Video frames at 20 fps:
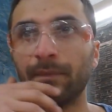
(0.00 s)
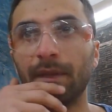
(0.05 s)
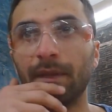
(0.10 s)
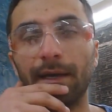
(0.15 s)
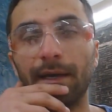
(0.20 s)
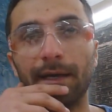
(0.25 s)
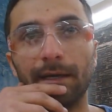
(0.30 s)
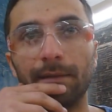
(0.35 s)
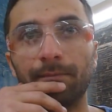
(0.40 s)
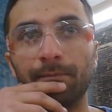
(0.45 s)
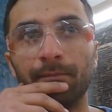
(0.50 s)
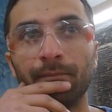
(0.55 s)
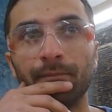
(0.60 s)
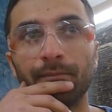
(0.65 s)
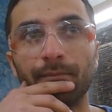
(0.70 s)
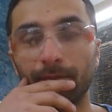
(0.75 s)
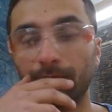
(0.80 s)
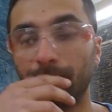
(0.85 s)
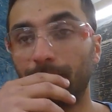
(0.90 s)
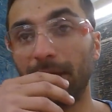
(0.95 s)

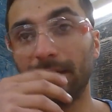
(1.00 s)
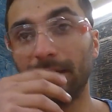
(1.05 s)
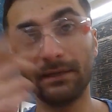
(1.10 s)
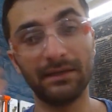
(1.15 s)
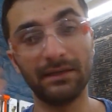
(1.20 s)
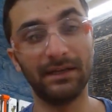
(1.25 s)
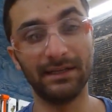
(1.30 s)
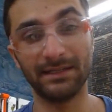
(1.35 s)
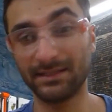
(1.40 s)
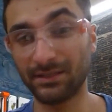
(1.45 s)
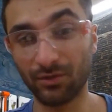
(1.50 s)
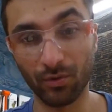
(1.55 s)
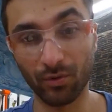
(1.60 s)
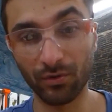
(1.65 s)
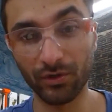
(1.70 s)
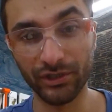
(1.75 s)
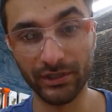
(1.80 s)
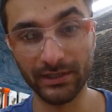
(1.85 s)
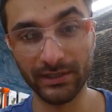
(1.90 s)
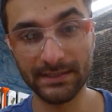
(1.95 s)
But it's
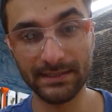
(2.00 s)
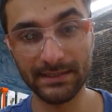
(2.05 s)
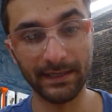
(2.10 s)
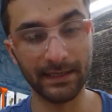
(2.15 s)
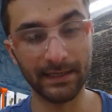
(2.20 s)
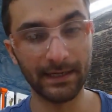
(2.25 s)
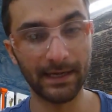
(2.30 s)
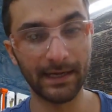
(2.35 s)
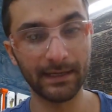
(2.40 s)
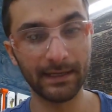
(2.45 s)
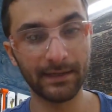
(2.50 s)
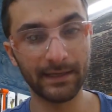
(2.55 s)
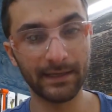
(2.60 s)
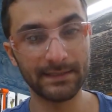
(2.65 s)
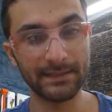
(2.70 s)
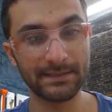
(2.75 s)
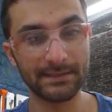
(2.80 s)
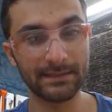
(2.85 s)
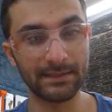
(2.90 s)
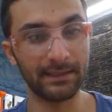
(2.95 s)
gorgeous, and it
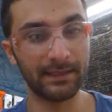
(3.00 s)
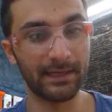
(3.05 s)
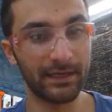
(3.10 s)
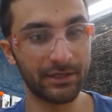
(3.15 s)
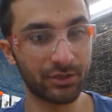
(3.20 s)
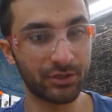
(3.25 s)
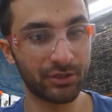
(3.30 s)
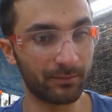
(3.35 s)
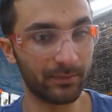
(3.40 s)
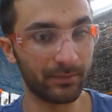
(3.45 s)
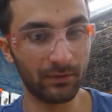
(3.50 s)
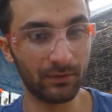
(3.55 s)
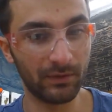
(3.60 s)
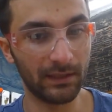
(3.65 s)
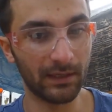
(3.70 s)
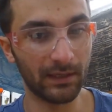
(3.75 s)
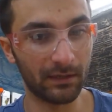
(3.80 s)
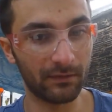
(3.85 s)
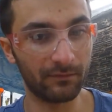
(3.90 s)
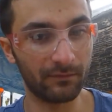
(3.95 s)
highlights the natural
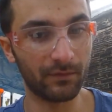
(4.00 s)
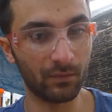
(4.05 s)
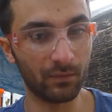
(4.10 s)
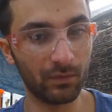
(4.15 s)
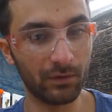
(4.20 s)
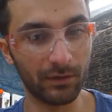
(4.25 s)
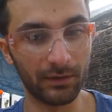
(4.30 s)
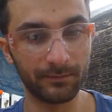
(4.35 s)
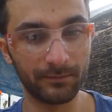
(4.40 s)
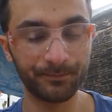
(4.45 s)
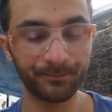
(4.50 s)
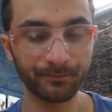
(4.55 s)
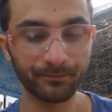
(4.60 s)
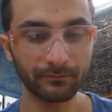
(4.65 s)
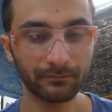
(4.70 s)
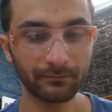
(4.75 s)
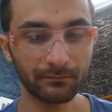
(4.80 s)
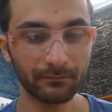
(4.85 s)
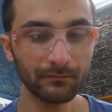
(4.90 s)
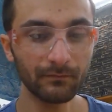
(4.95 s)
beauty of the wood.
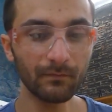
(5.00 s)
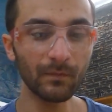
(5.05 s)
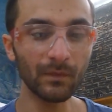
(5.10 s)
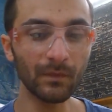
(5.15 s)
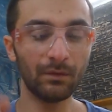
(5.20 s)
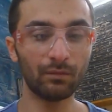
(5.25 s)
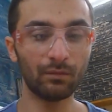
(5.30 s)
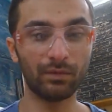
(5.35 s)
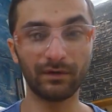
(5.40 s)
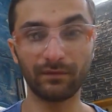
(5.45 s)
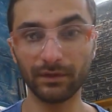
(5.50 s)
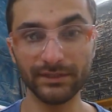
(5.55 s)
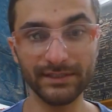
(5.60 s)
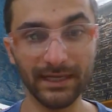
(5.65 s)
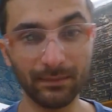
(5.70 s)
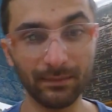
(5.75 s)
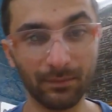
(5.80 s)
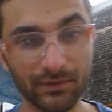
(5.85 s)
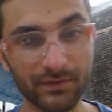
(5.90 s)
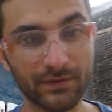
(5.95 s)
River
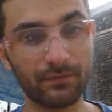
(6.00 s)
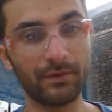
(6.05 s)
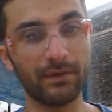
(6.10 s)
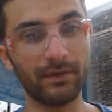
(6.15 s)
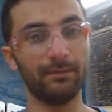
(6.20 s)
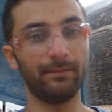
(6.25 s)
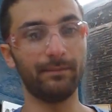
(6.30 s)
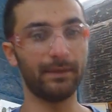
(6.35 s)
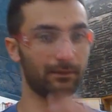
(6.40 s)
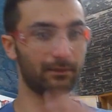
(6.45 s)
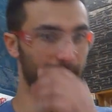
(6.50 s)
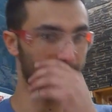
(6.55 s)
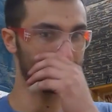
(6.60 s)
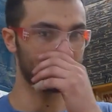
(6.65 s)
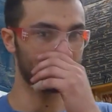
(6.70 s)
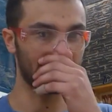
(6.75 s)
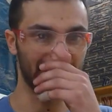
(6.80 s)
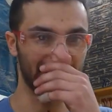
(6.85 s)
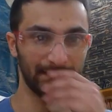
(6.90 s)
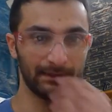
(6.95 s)
tables are really big
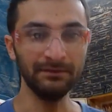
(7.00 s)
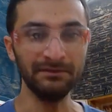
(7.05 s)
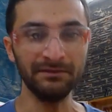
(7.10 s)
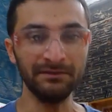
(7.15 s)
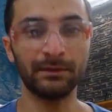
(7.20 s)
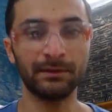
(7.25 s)
recently.